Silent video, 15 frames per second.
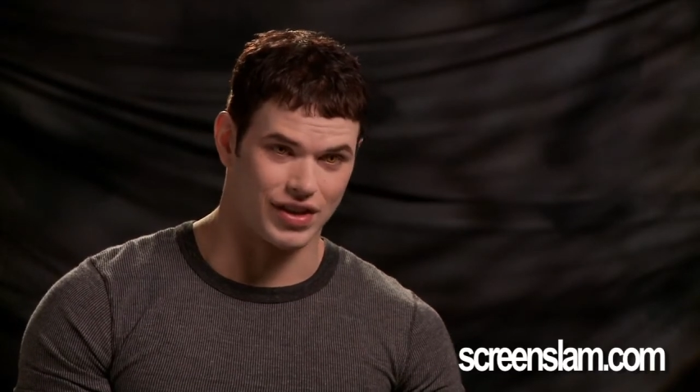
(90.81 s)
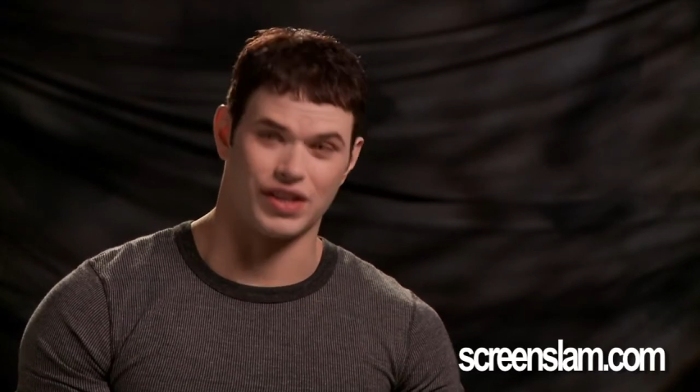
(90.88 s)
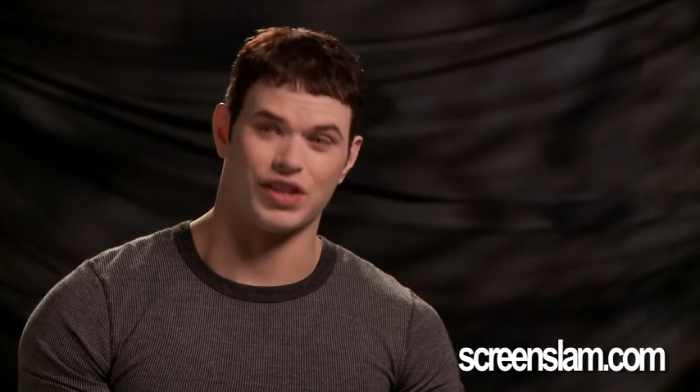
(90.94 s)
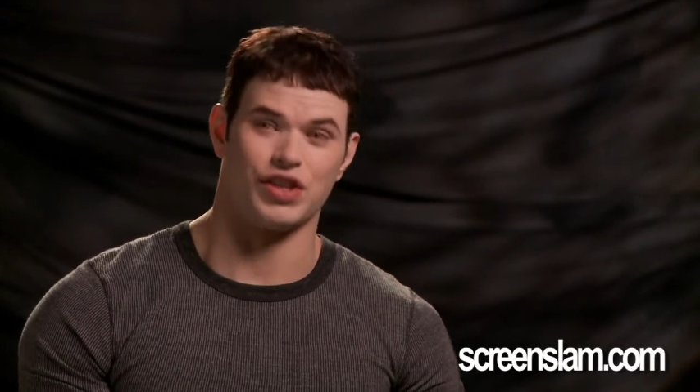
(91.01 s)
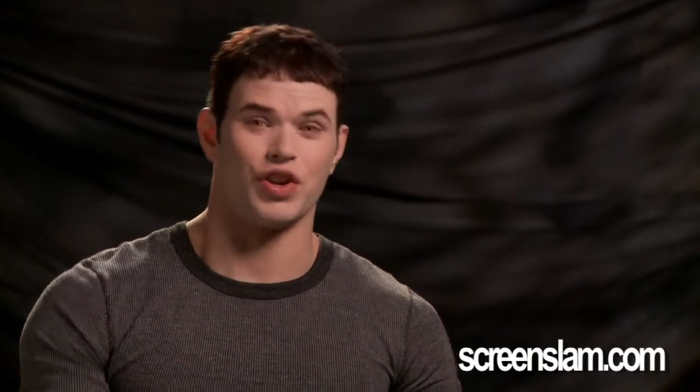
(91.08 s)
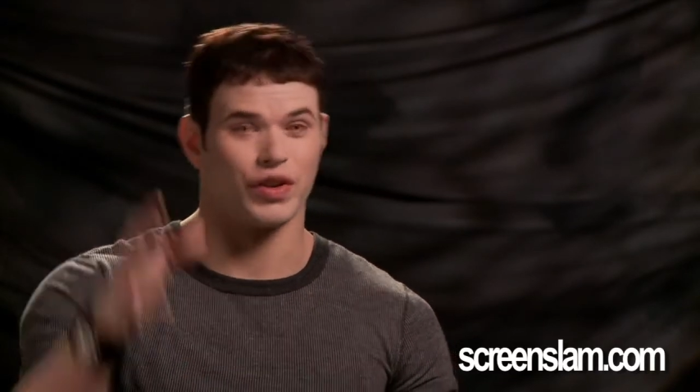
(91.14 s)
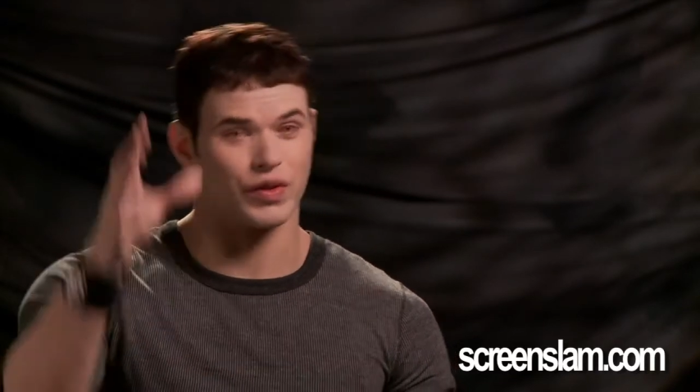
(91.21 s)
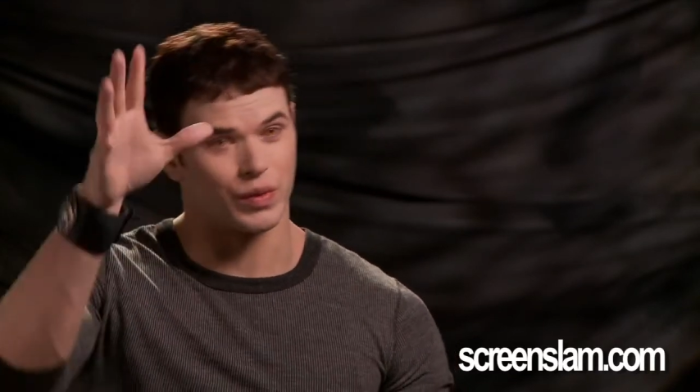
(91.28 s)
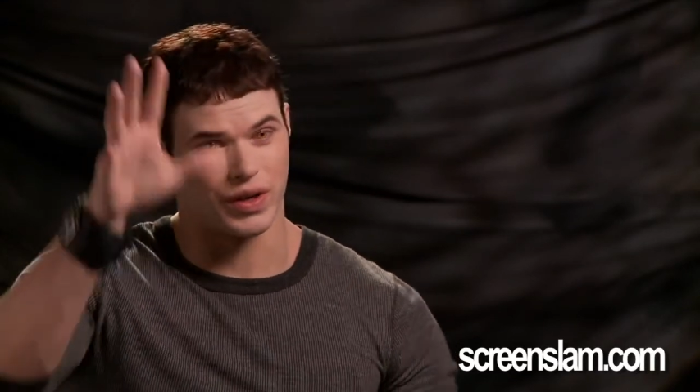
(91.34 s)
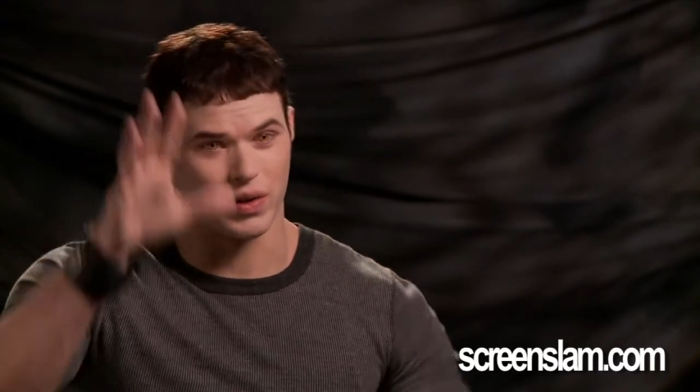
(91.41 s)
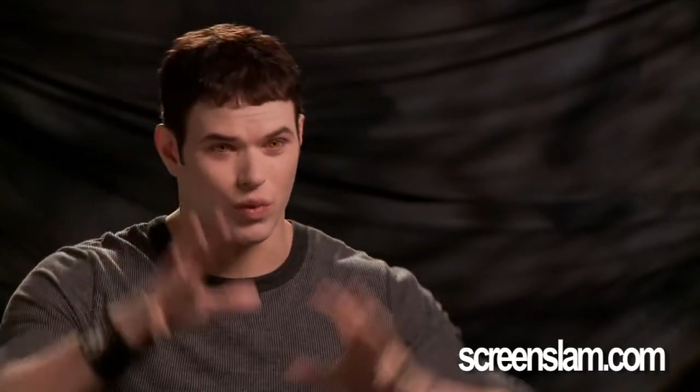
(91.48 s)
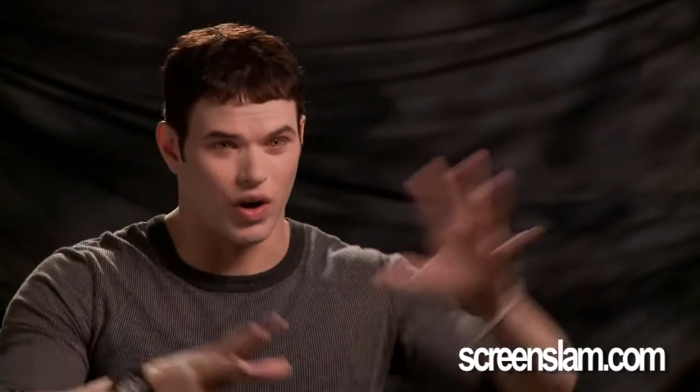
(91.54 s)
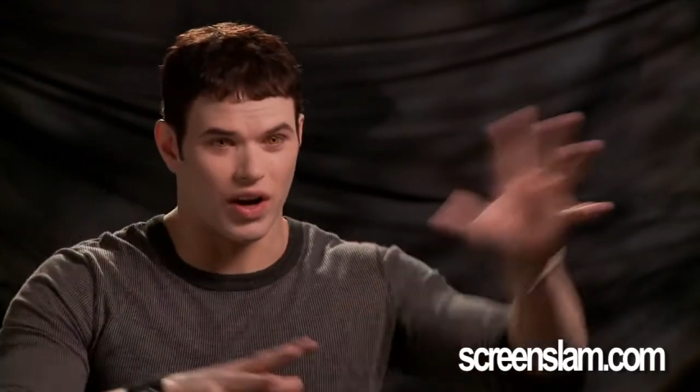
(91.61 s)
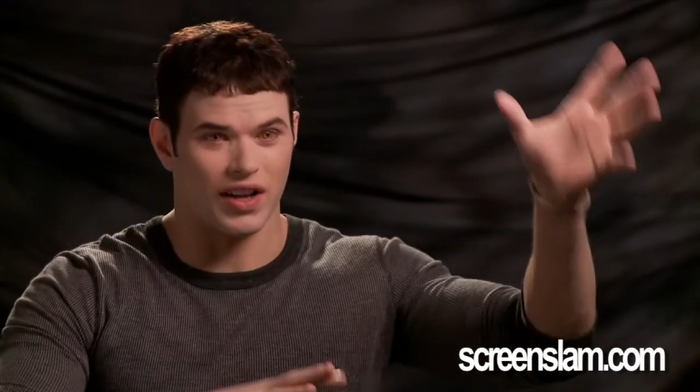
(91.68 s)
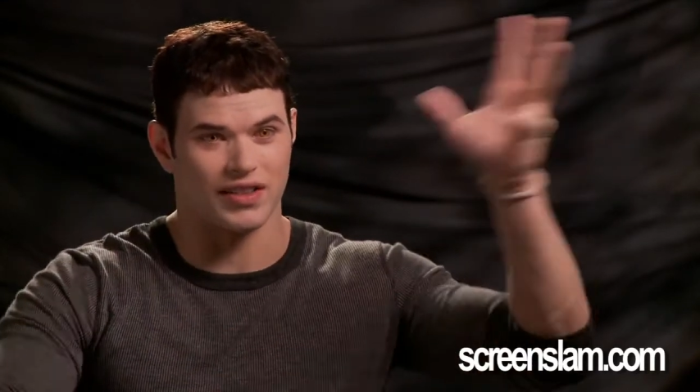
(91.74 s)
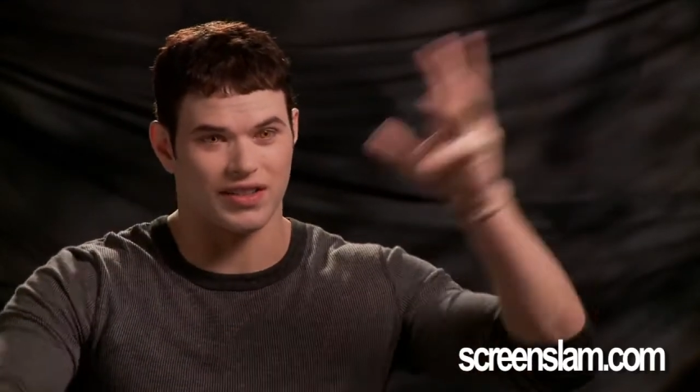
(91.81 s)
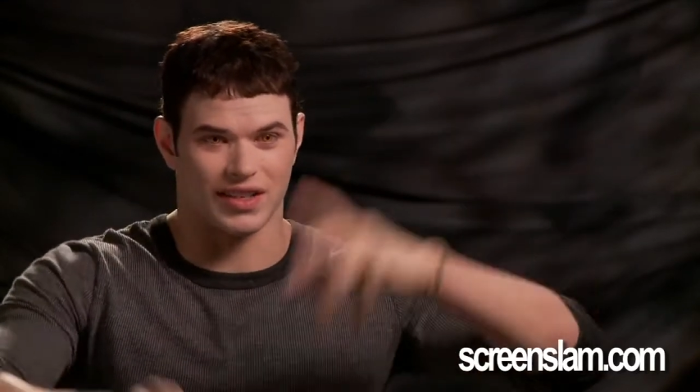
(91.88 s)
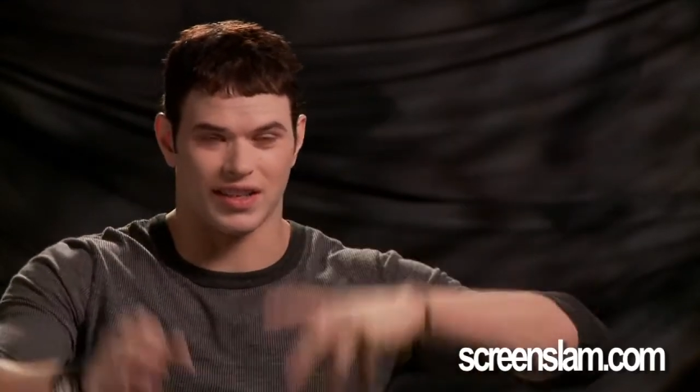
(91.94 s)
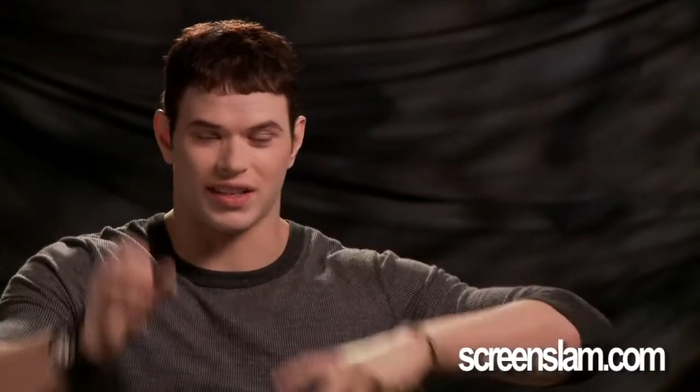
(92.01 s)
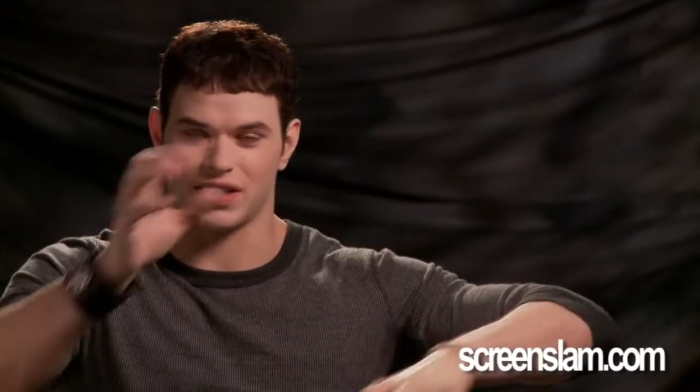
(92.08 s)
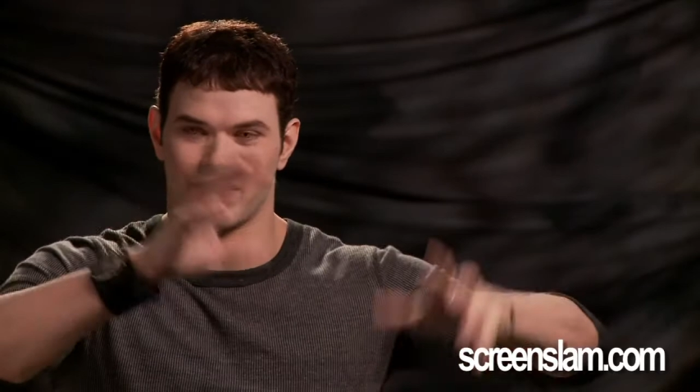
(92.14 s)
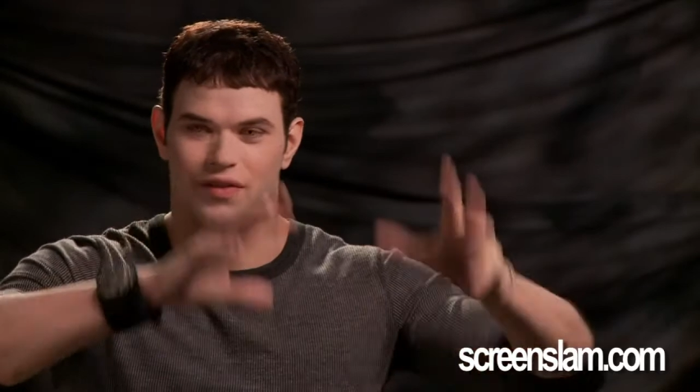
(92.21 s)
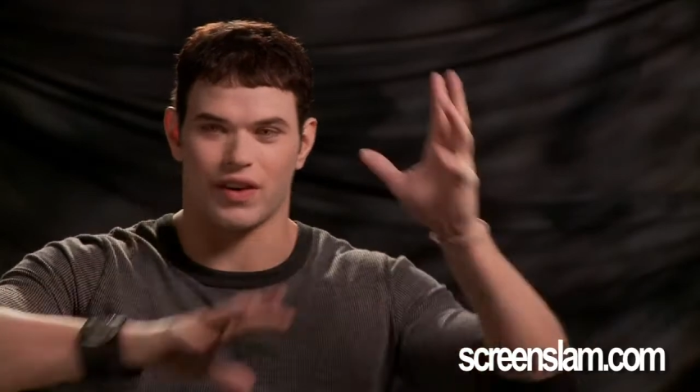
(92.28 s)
and he knows what he wants, and he's